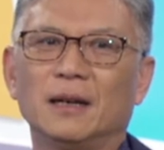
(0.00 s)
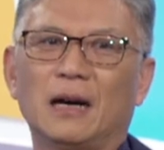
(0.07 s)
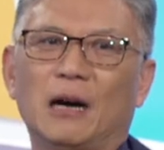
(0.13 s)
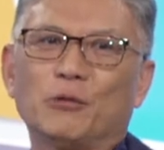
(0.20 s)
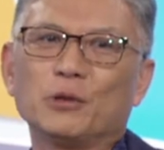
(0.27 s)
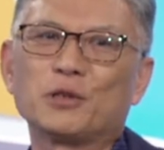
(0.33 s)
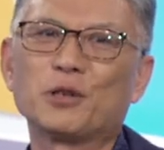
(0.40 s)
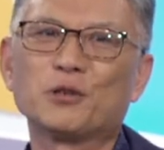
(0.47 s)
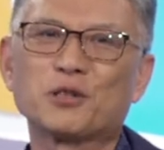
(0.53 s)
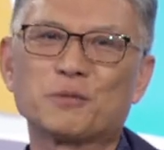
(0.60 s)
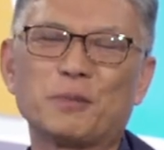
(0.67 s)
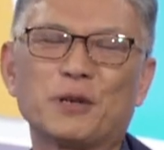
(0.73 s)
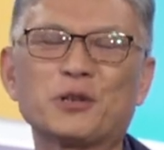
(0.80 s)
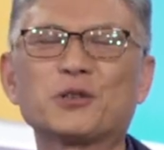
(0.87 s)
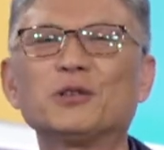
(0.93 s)
Are we so
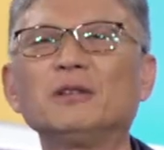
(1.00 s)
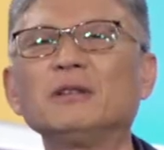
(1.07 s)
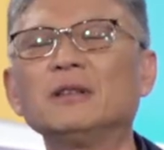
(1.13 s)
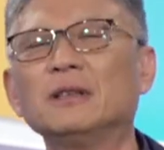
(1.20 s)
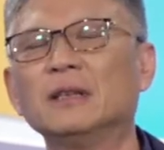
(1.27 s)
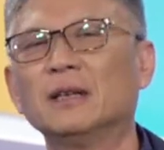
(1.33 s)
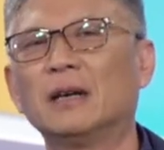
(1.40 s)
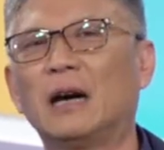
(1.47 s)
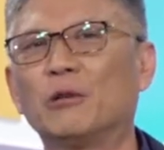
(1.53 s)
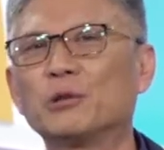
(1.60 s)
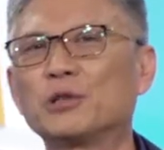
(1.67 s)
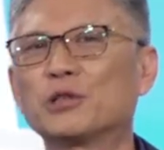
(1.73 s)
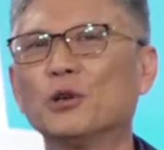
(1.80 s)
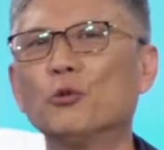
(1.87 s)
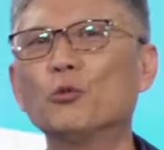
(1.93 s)
special? Are we
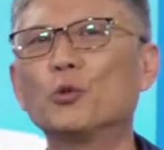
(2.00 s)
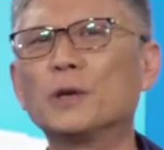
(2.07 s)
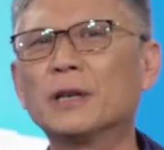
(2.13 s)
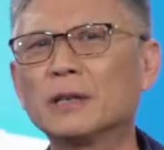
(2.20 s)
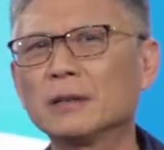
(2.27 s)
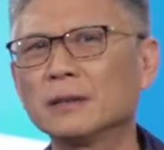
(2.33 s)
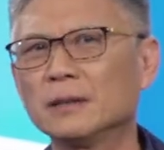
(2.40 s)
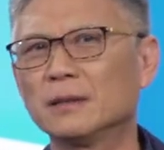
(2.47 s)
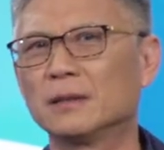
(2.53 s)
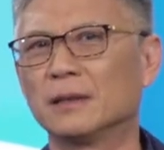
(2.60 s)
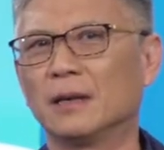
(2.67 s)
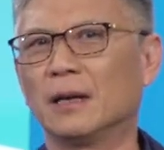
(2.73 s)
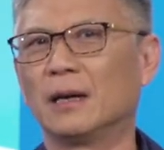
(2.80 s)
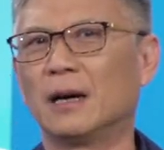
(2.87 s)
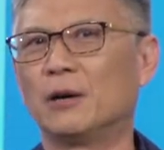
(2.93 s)
so weird?
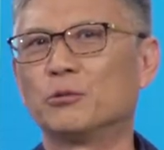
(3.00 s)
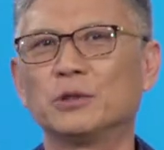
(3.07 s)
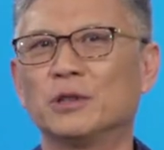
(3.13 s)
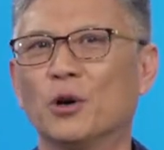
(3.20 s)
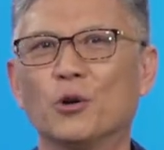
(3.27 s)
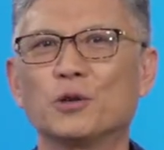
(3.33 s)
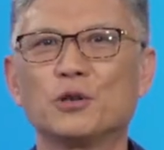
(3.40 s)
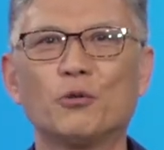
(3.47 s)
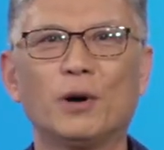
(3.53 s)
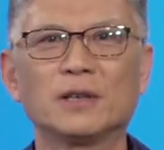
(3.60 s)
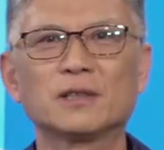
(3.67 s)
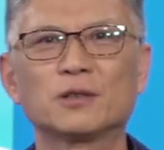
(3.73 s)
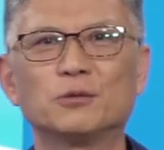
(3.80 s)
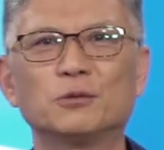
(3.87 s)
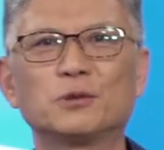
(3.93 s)
Are we the only
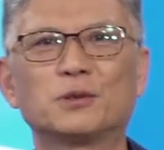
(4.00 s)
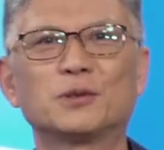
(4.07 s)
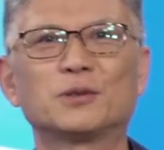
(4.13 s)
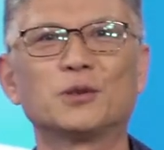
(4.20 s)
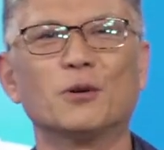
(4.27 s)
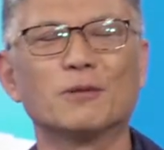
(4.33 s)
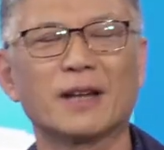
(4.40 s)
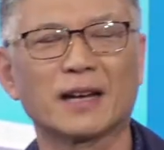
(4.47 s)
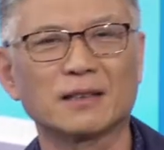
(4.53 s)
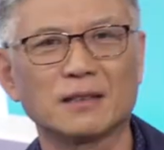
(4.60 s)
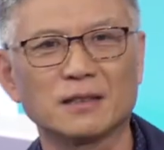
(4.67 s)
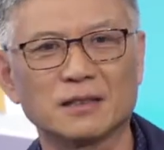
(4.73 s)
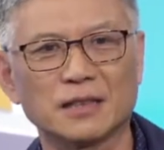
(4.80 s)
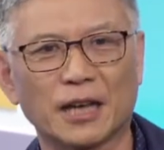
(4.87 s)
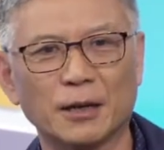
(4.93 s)
ones who don't like
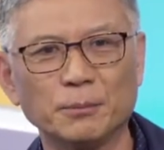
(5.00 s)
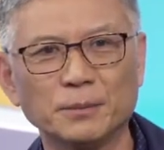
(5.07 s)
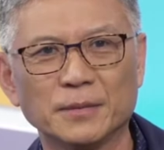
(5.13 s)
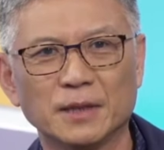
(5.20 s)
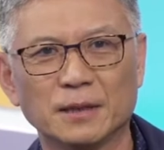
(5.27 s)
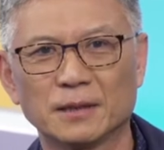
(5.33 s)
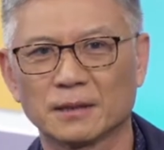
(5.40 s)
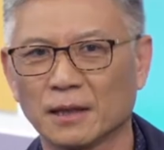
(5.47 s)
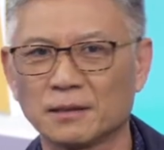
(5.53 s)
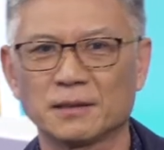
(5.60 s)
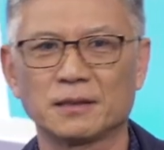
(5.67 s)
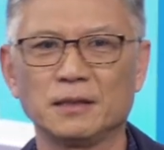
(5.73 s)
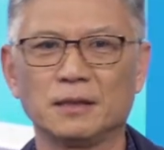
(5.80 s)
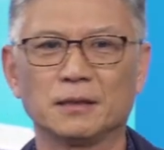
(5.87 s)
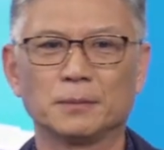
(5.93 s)
this name? Let's
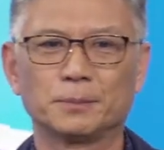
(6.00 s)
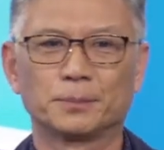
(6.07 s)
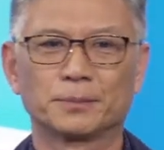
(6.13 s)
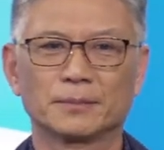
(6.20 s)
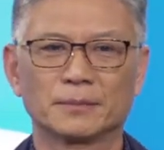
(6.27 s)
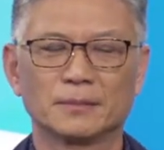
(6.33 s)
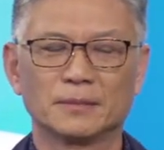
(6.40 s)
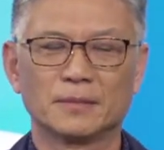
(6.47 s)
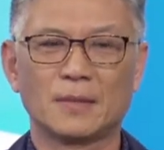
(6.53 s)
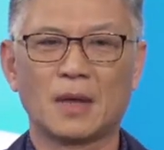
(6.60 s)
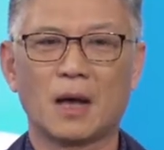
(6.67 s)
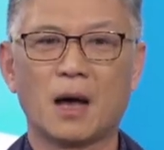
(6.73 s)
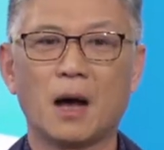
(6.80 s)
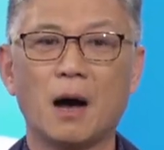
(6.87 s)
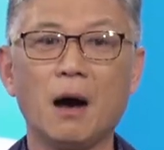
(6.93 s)
see.
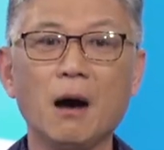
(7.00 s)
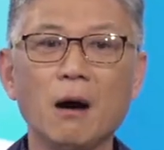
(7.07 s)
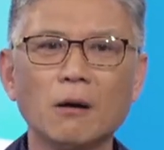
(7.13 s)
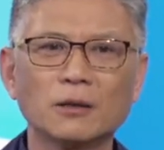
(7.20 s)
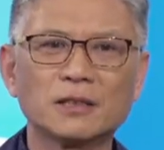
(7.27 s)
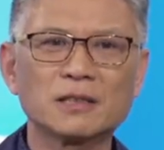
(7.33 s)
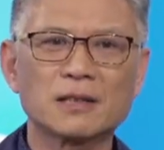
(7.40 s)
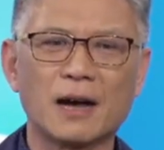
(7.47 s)
Oh, this